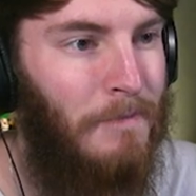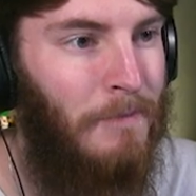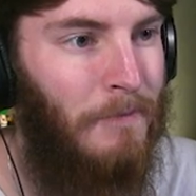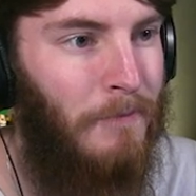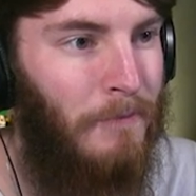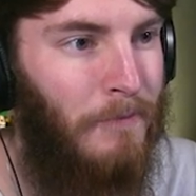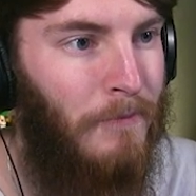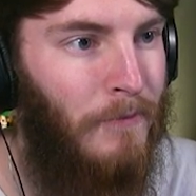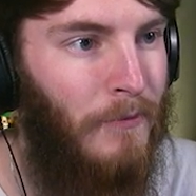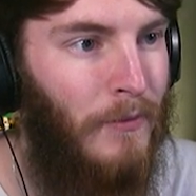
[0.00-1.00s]

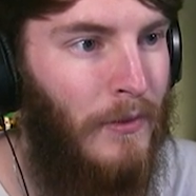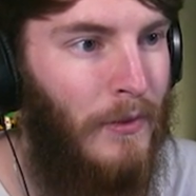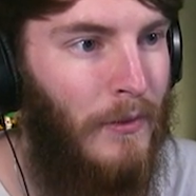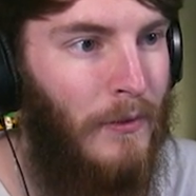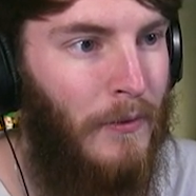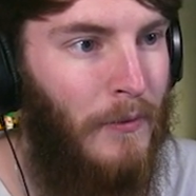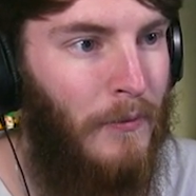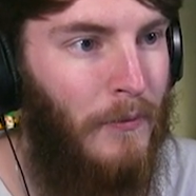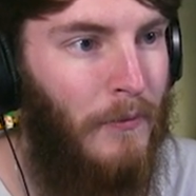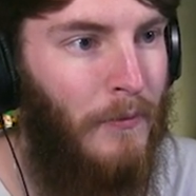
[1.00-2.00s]

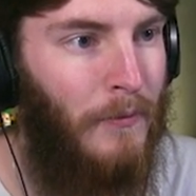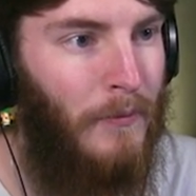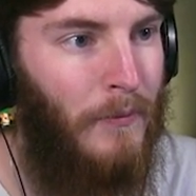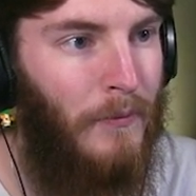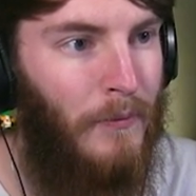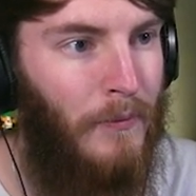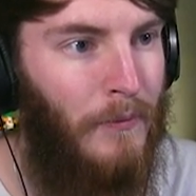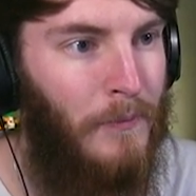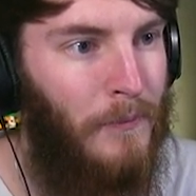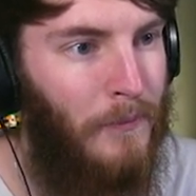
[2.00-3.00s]

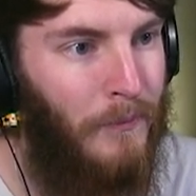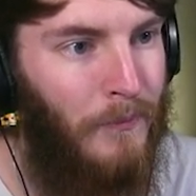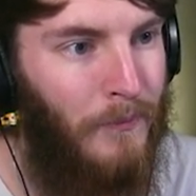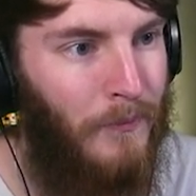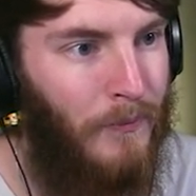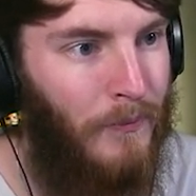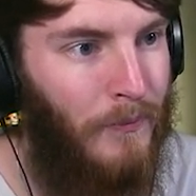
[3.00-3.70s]
No one is speaking in this clip.